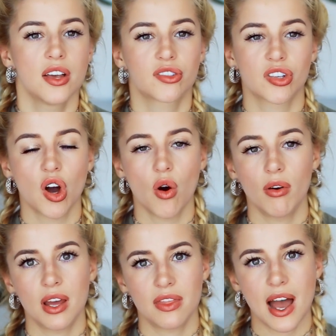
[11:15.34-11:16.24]

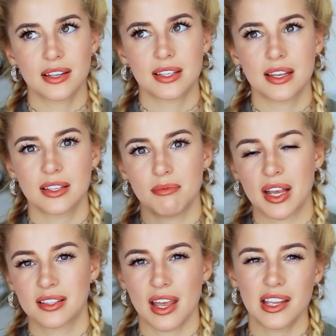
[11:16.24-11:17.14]
So in that sense it
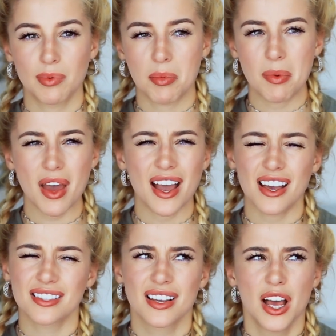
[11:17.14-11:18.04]
makes sense, but maybe I
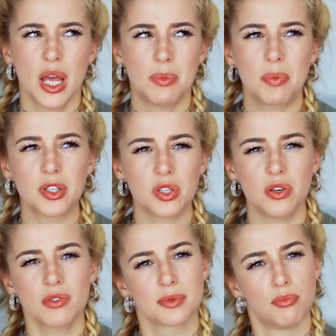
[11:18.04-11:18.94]
guess people do
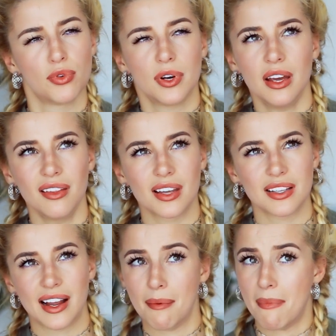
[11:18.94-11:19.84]
use breathe as
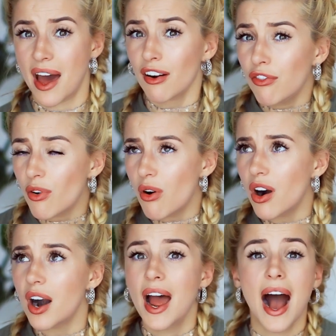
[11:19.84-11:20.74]
like a
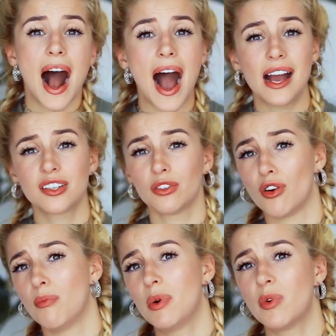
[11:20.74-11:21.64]
metaphor. I don't
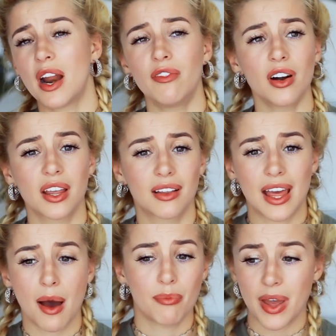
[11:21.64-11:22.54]
know, but whatever
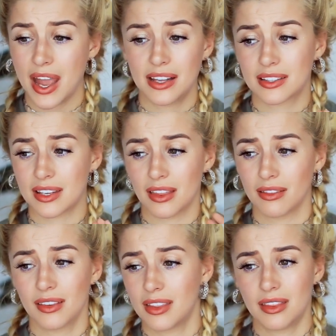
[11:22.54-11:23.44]
campaigns
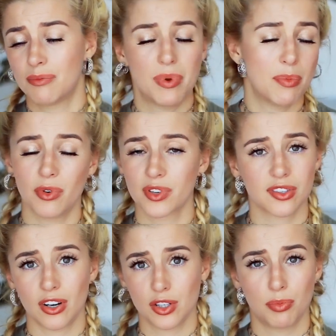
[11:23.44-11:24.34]
and people
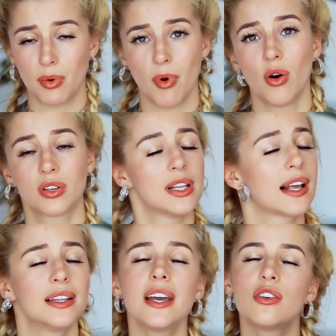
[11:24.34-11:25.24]
start to promote,
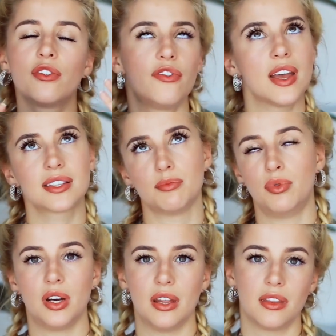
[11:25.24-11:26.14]
like, let your face
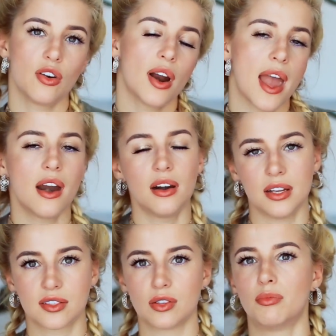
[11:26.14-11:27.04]
breathe, your hair
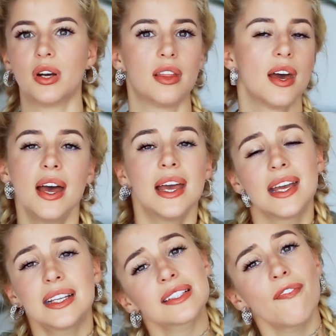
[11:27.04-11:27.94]
needs to breathe,
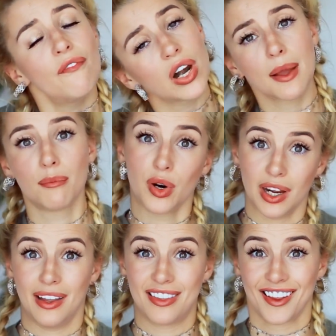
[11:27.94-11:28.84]
it doesn't freaking
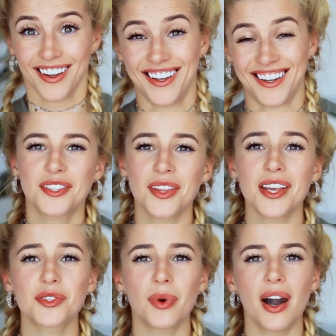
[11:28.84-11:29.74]
breathe. So
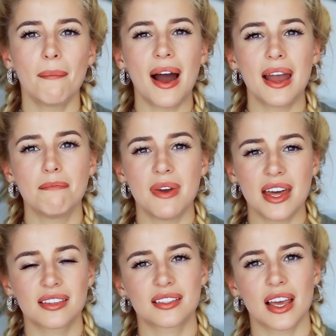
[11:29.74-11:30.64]
these were my
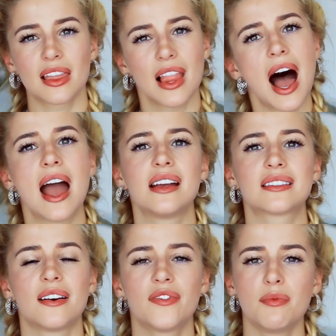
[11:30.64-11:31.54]
myths and
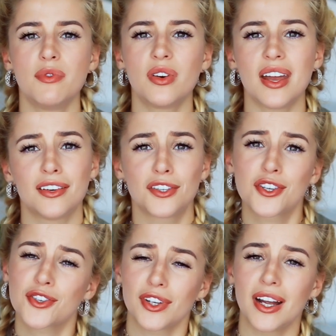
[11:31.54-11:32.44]
lies of the beauty
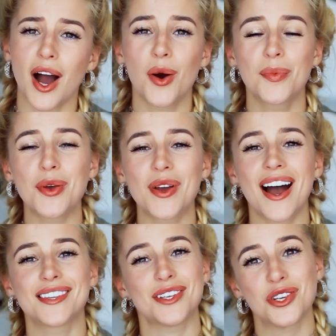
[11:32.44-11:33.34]
industry. I hope that you
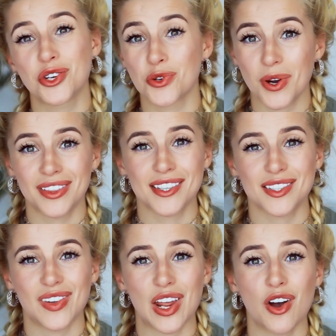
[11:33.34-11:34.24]
guys enjoyed
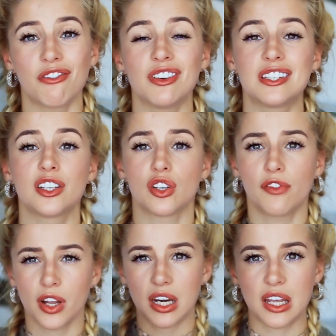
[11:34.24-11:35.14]
this video. If you did,
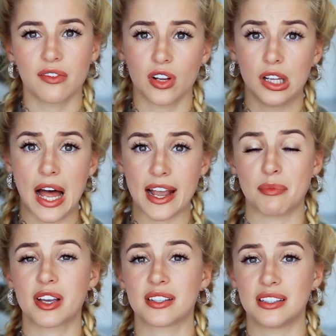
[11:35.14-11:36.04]
don't forget to give it a like
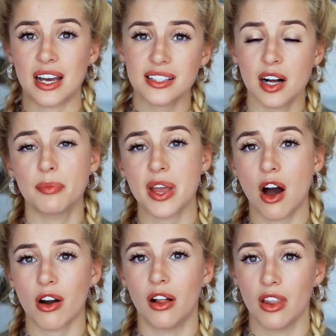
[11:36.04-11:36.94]
because it does help me
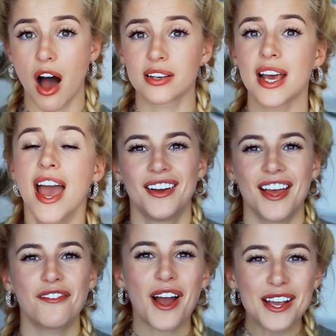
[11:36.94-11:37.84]
out a lot.
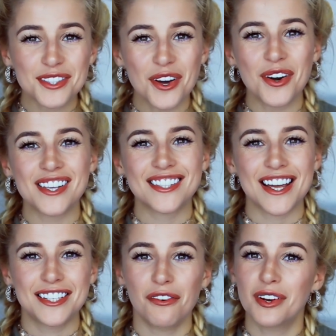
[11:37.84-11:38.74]
If you guys notice
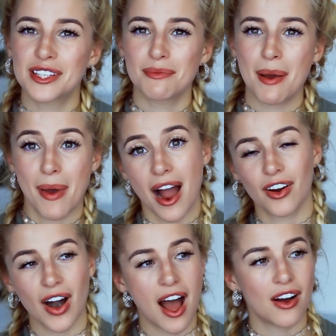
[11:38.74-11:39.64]
a difference in my
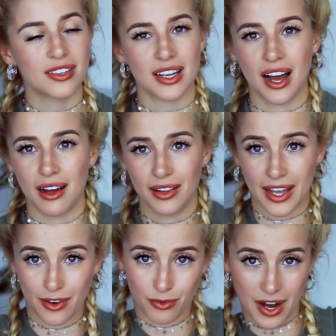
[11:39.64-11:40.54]
background,
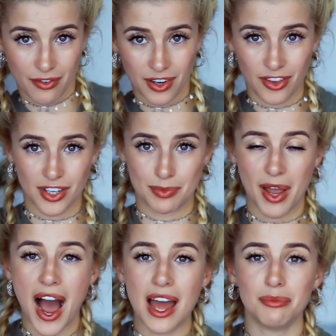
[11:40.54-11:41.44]
like whatever there's
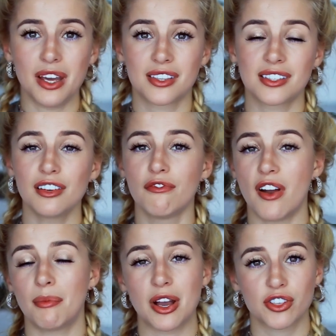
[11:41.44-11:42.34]
behind me, it's still
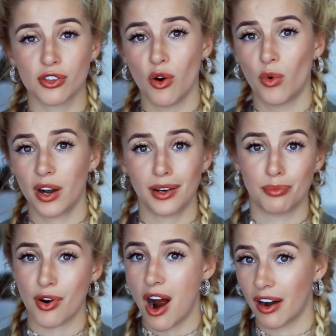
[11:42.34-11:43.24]
very much so a work in
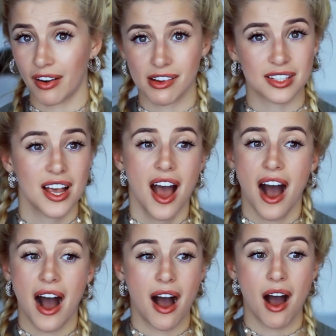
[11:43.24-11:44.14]
progress.
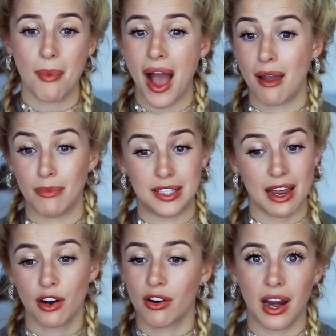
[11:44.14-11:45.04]
I'm
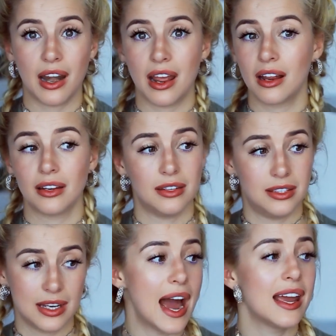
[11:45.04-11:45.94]
decorating
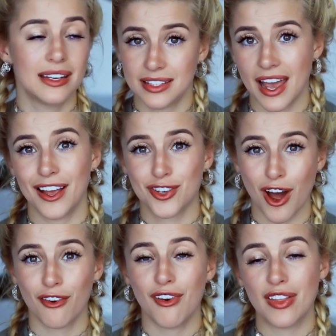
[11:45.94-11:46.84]
night and day,
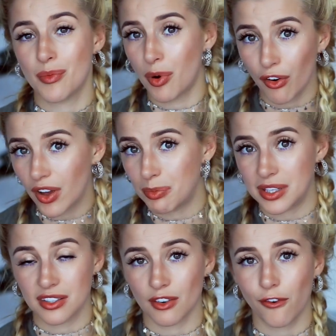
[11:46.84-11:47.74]
trying to find the perfect
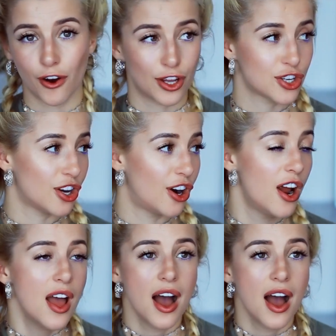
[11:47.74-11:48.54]
pieces of furniture.